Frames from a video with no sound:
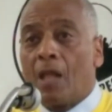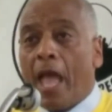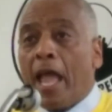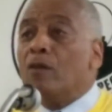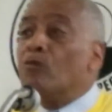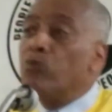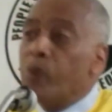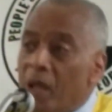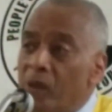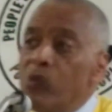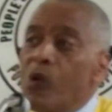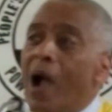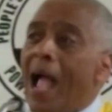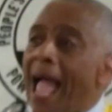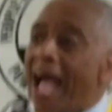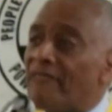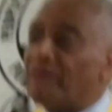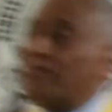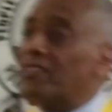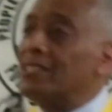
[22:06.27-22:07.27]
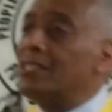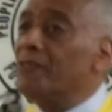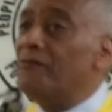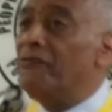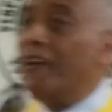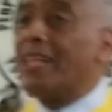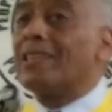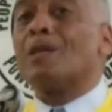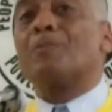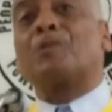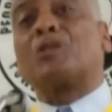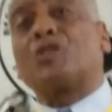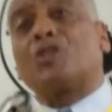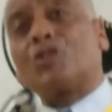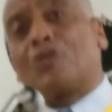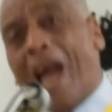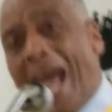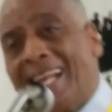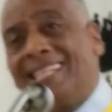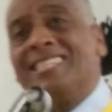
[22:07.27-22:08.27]
And we will have to develop
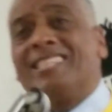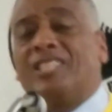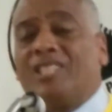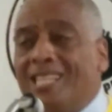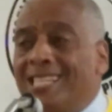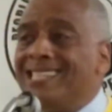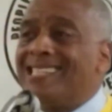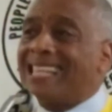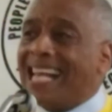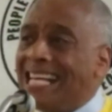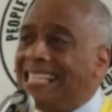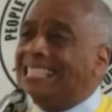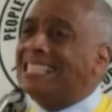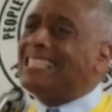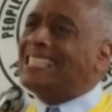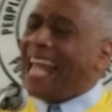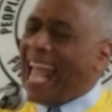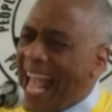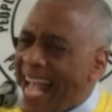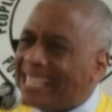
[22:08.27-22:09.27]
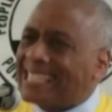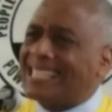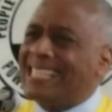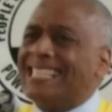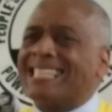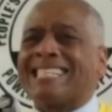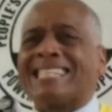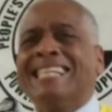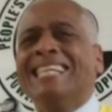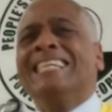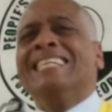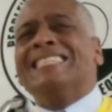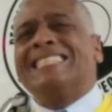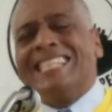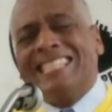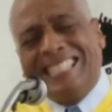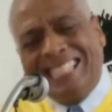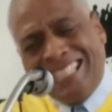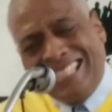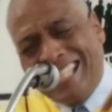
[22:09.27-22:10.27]
strategies and tactics
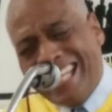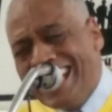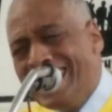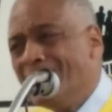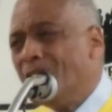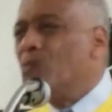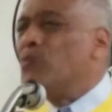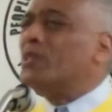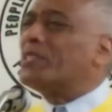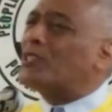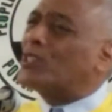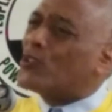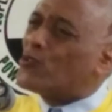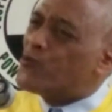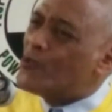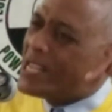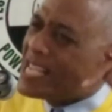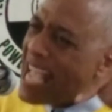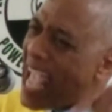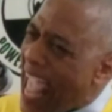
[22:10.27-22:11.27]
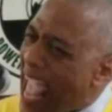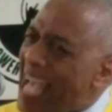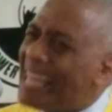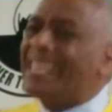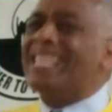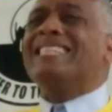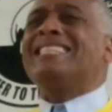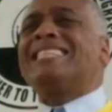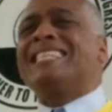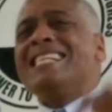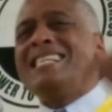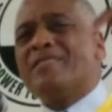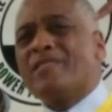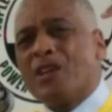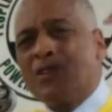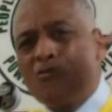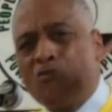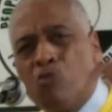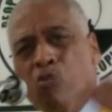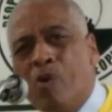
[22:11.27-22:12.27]
to deal with the reality
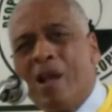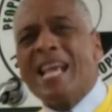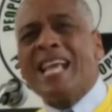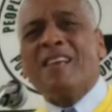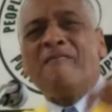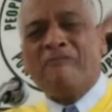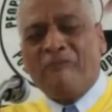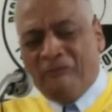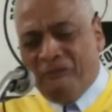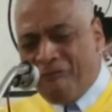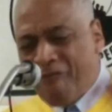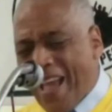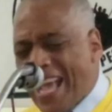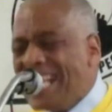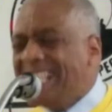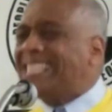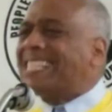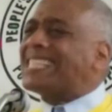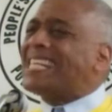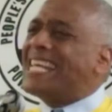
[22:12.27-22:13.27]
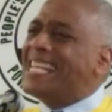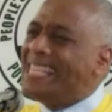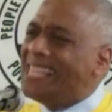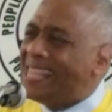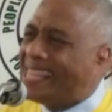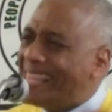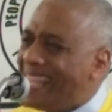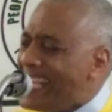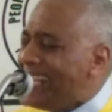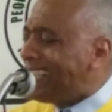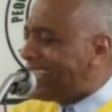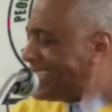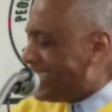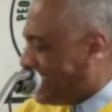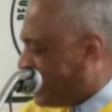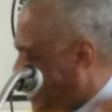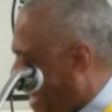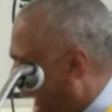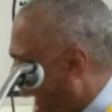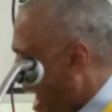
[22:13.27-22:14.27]
that we face in
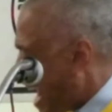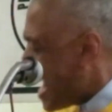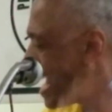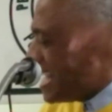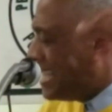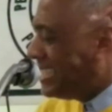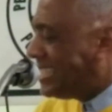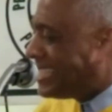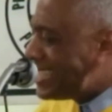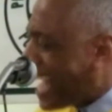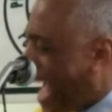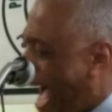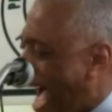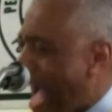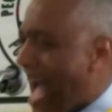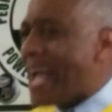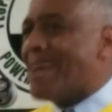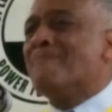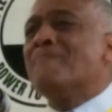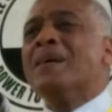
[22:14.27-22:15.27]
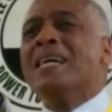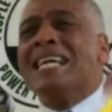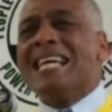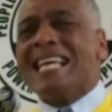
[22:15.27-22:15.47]
this day and time